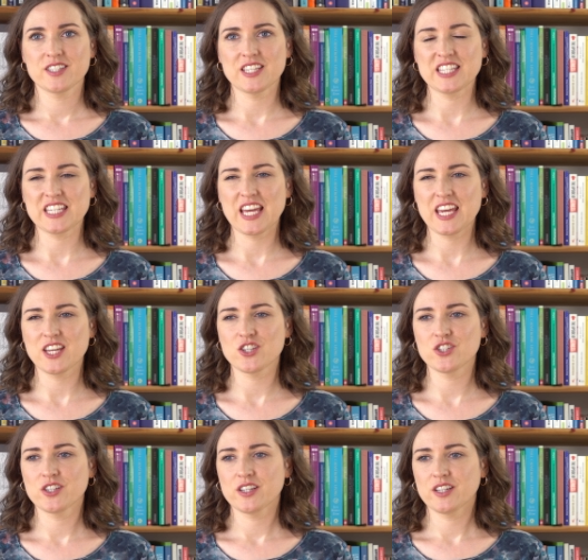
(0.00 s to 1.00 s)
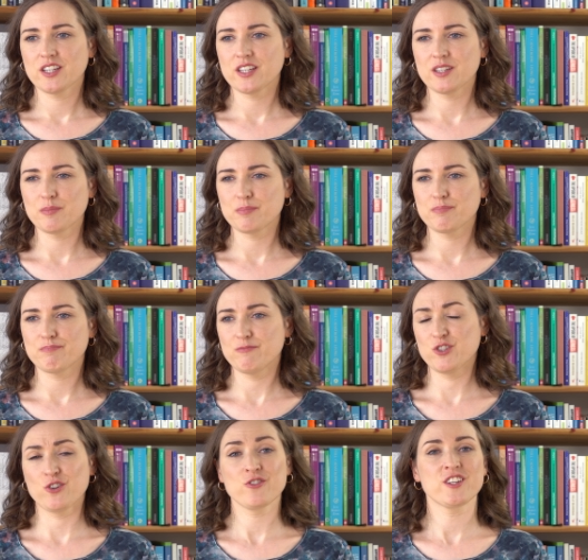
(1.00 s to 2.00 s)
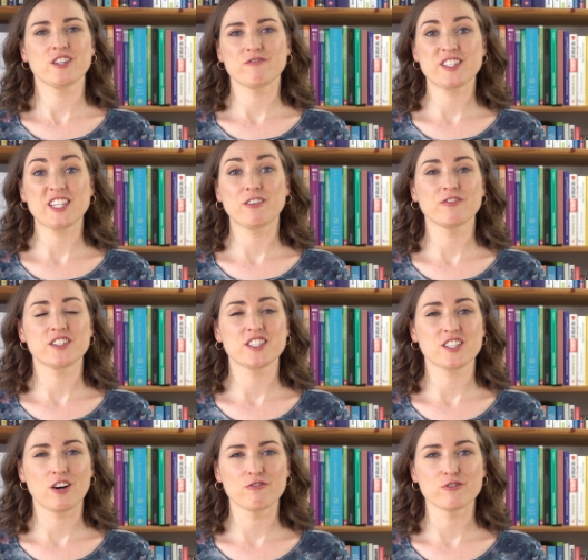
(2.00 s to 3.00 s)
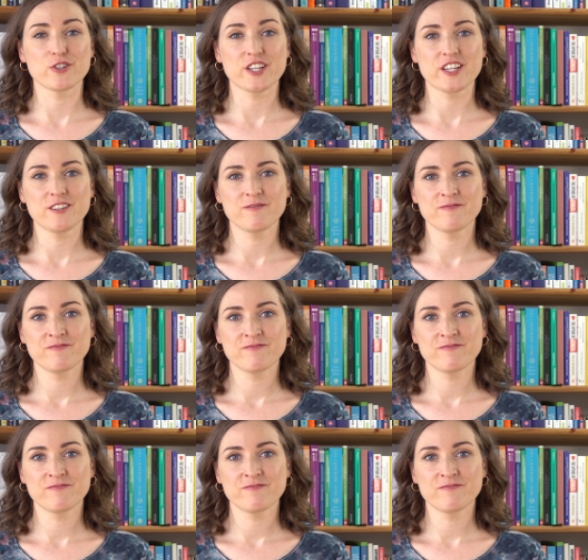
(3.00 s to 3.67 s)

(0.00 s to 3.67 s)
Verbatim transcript: to engage in a journey of self-discovery.